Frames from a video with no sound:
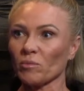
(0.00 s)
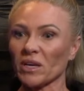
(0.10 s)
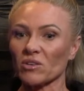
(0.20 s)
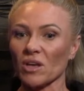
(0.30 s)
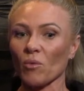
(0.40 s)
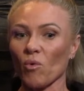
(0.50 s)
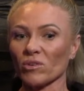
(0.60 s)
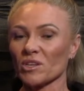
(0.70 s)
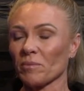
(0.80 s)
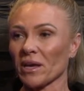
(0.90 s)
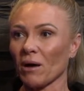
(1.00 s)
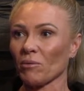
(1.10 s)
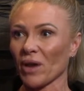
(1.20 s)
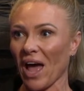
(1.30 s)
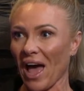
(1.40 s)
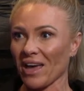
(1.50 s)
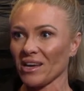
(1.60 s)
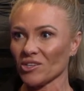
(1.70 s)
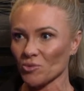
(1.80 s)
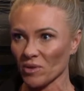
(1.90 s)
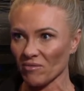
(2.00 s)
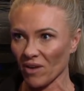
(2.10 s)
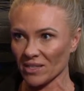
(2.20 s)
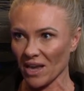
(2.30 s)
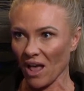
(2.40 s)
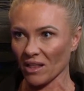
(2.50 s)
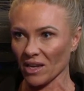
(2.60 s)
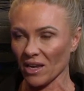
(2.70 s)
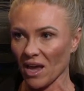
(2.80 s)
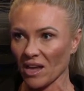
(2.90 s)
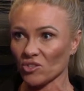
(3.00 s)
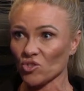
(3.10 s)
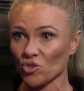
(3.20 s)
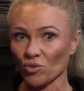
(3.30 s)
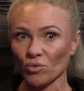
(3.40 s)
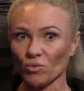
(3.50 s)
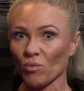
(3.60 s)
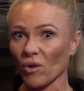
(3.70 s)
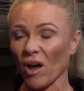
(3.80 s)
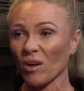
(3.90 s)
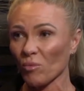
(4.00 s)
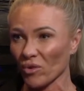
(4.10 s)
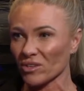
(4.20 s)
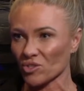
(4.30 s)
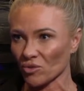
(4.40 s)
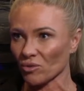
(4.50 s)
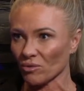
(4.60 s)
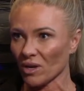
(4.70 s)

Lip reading: because I want to be able to age with vitality and do what I want to do